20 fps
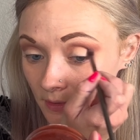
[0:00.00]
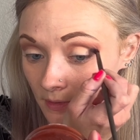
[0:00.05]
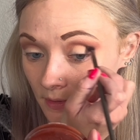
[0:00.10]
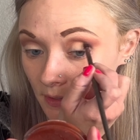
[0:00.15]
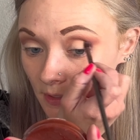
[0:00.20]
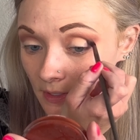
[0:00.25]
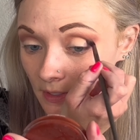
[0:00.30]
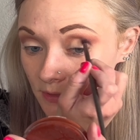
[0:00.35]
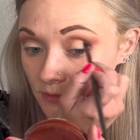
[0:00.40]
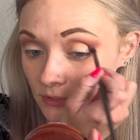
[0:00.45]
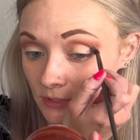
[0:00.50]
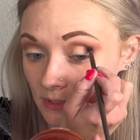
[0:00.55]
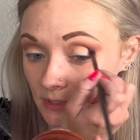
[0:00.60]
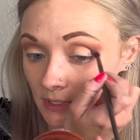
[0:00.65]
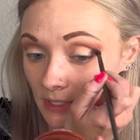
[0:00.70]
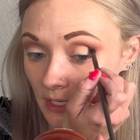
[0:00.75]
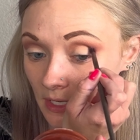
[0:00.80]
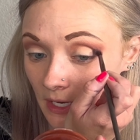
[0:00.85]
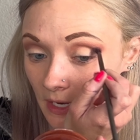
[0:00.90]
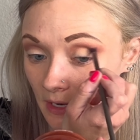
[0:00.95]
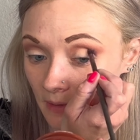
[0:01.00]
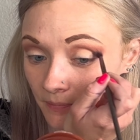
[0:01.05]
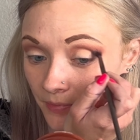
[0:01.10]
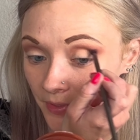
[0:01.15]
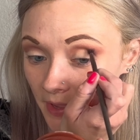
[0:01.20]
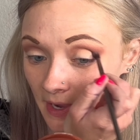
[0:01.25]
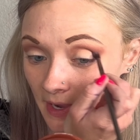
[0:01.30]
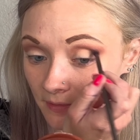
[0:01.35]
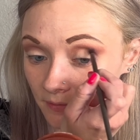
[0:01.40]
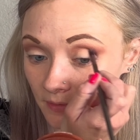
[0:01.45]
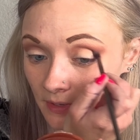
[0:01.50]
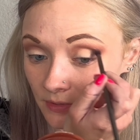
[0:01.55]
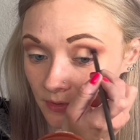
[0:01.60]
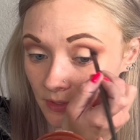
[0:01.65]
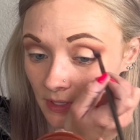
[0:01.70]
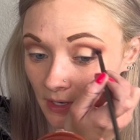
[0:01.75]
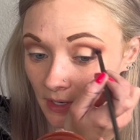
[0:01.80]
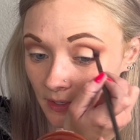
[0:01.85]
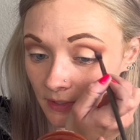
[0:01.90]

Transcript: And I just keep that right there.